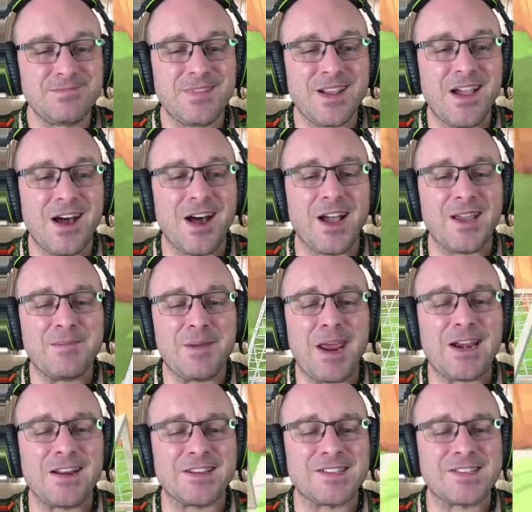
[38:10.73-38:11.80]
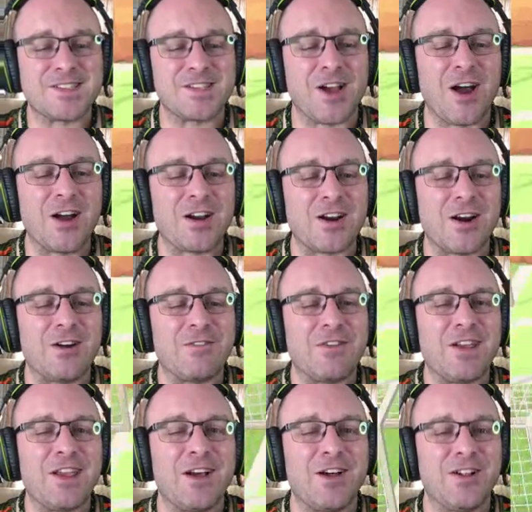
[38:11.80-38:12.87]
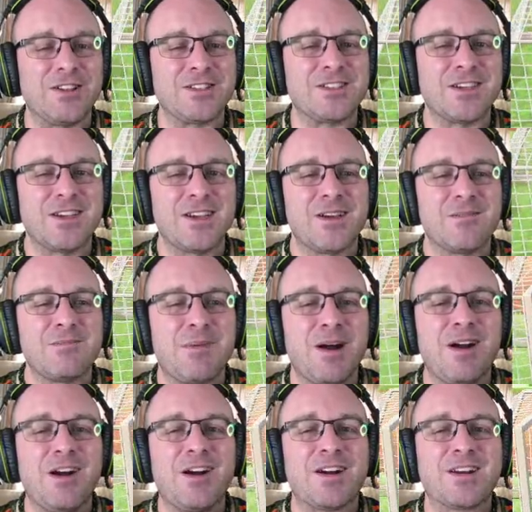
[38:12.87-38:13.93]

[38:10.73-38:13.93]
I made a soccer field! Bark!